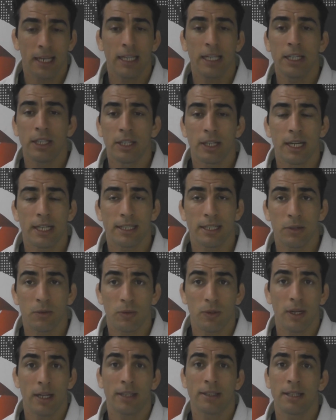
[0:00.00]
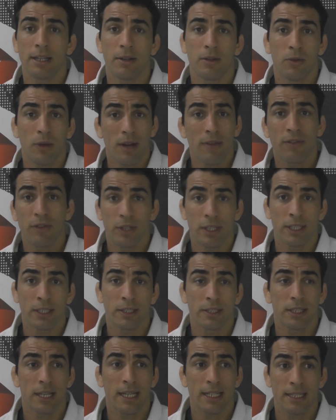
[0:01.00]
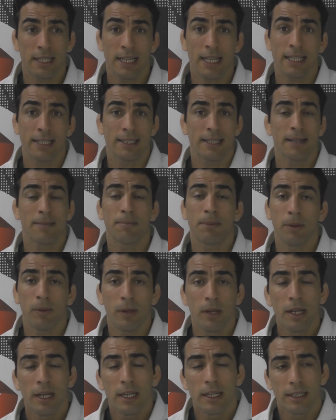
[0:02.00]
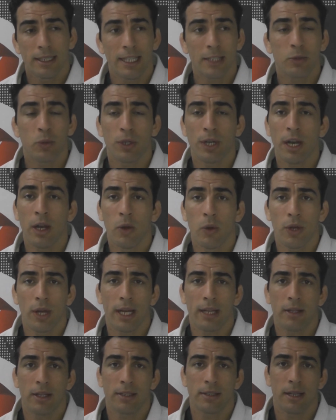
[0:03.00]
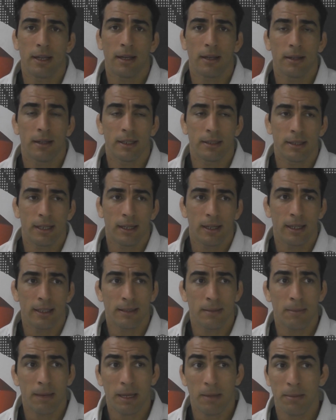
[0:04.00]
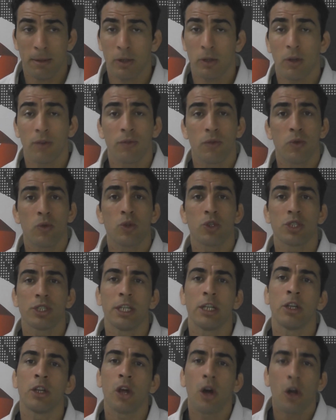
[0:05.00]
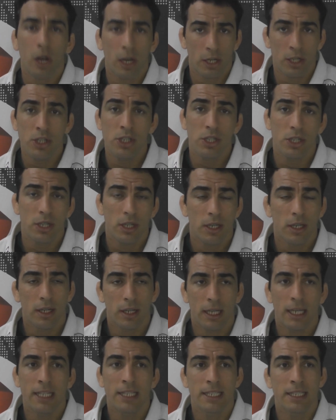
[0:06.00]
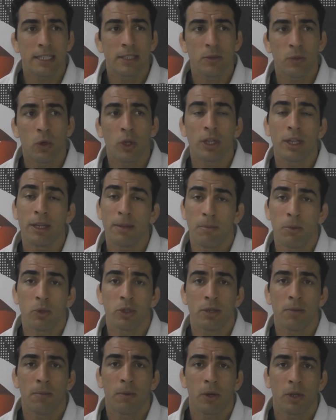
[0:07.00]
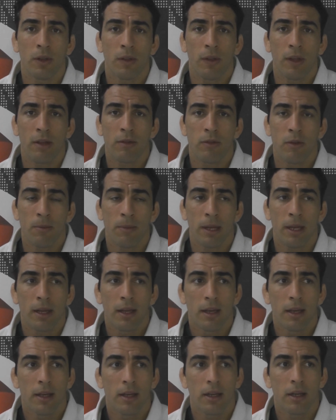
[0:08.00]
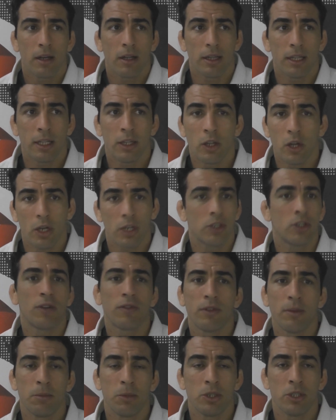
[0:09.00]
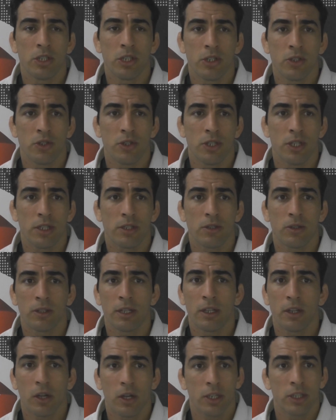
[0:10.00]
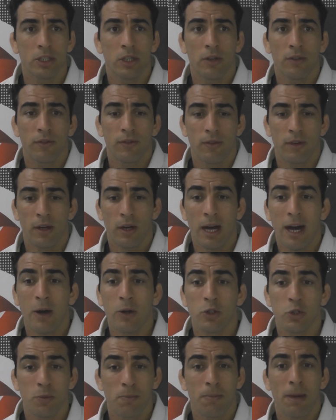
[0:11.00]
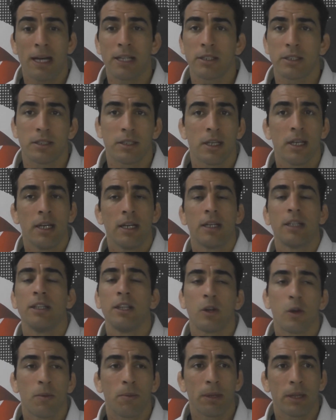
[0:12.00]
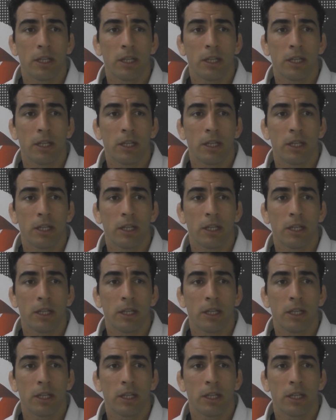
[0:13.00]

a leader, as a reference, as an example, that's what I look at as a black belt. Of course, the knowledge, it is what the most important thing for me. The knowledge of the Brazilian Jiu-Jitsu, the knowledge of how to pass the